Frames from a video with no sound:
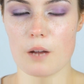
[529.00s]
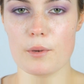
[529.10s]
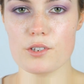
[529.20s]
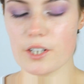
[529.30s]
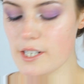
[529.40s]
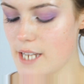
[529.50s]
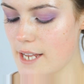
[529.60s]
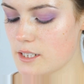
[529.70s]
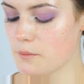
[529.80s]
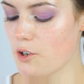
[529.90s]
I'm also going to
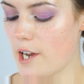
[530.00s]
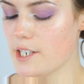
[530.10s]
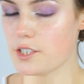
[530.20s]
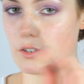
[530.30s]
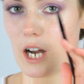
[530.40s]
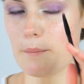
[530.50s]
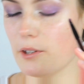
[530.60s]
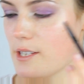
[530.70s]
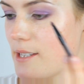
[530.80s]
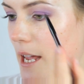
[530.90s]
take some Grandest Grape
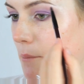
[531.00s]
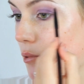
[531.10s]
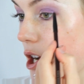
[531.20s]
on the same